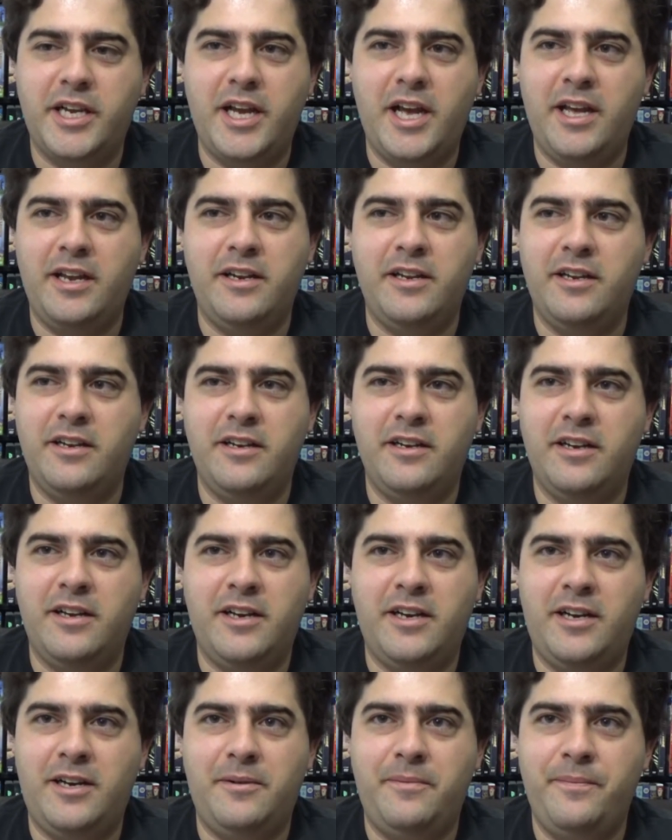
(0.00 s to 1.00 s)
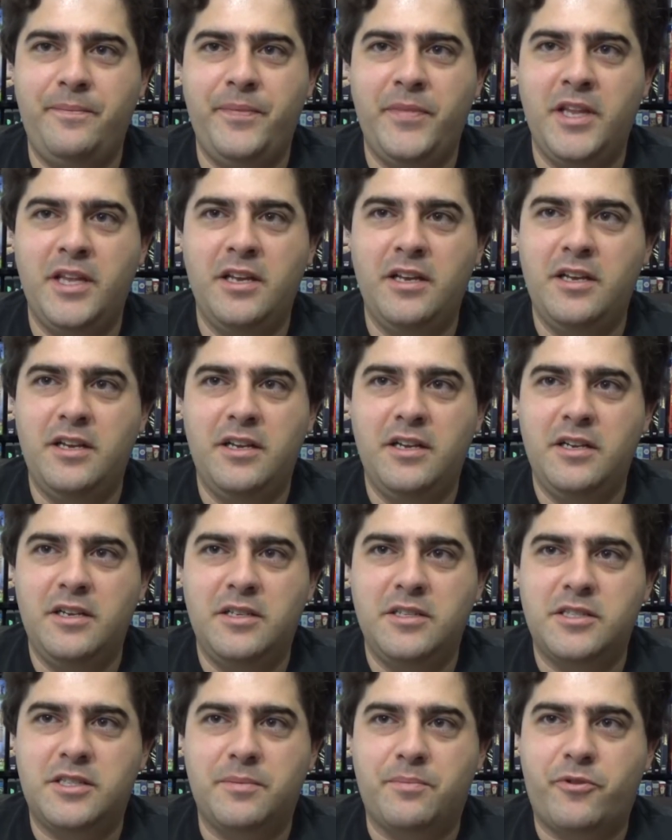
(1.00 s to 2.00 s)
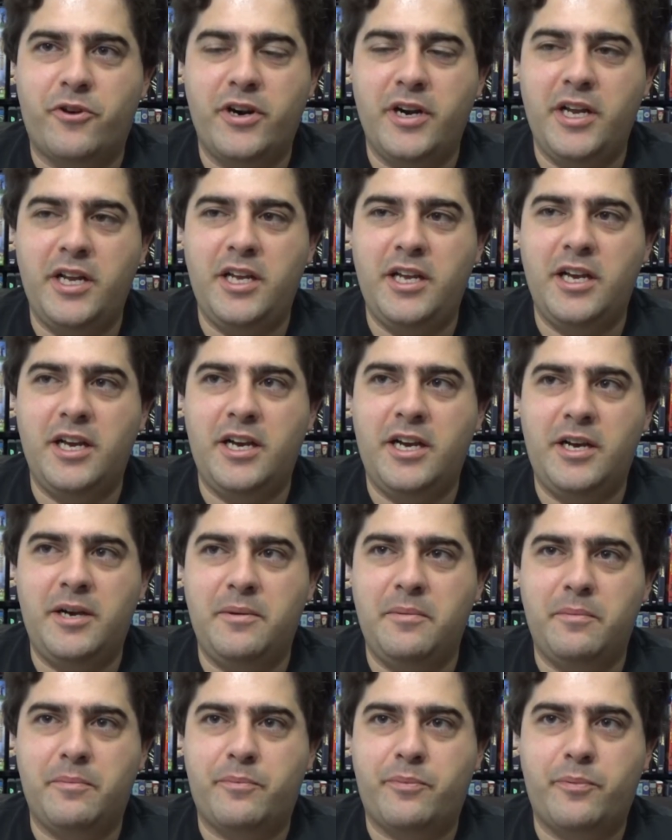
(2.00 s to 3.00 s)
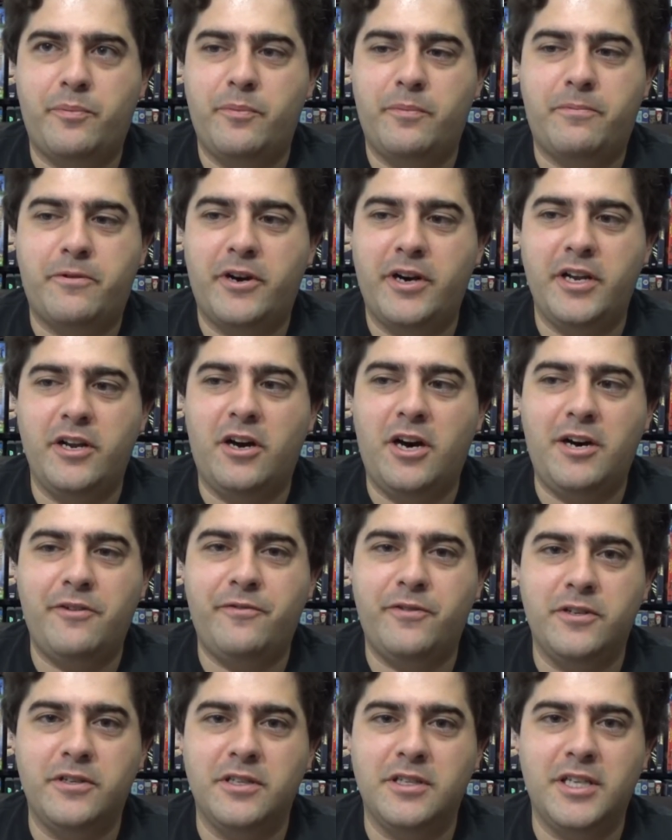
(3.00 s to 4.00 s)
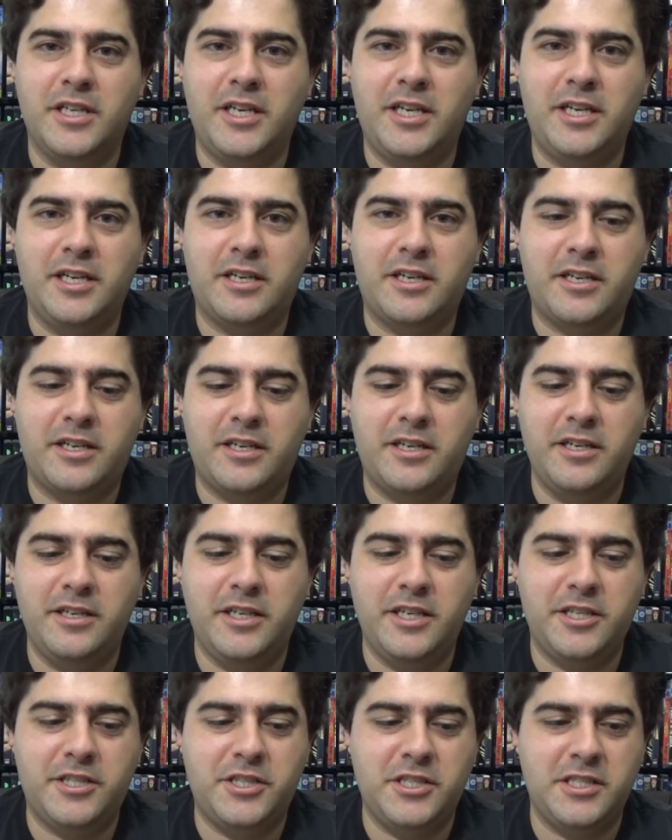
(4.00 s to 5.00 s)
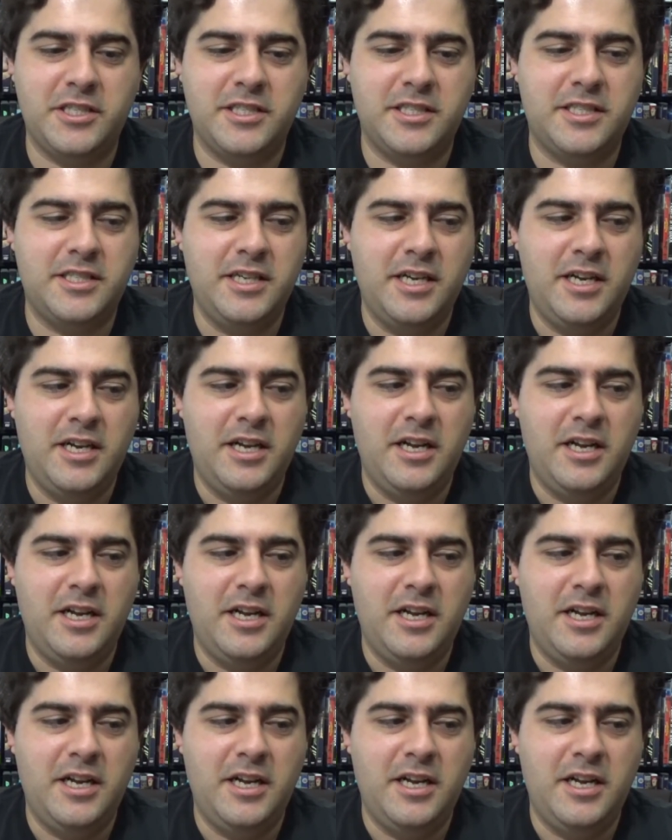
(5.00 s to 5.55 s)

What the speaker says: end in some pretty awful conditions.